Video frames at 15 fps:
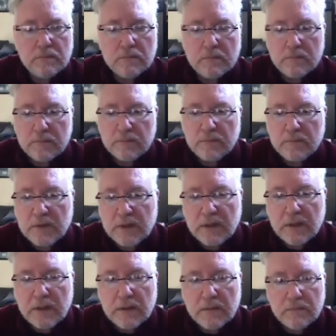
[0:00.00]

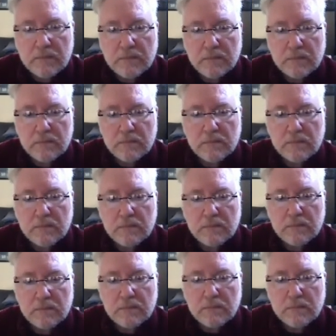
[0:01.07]

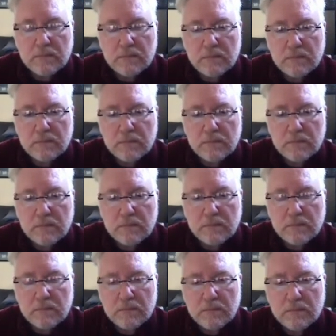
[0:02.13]

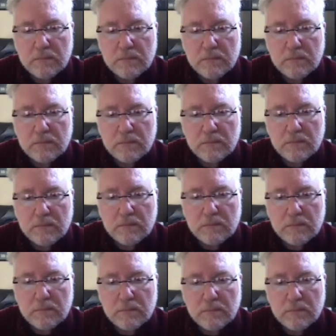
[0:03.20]

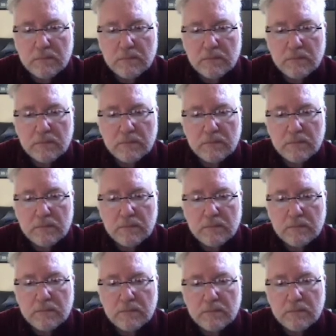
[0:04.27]

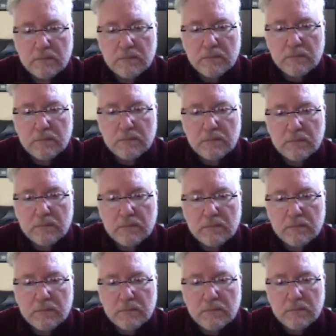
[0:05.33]

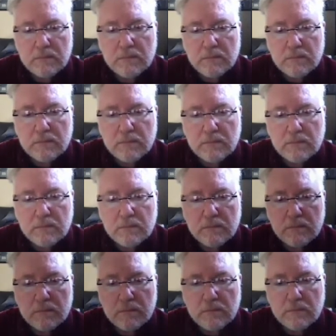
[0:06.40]

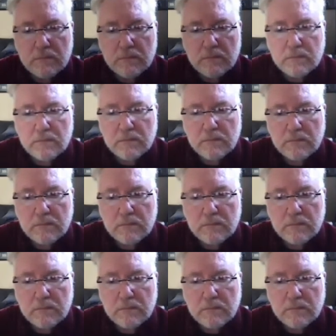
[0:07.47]
The person shown says nothing.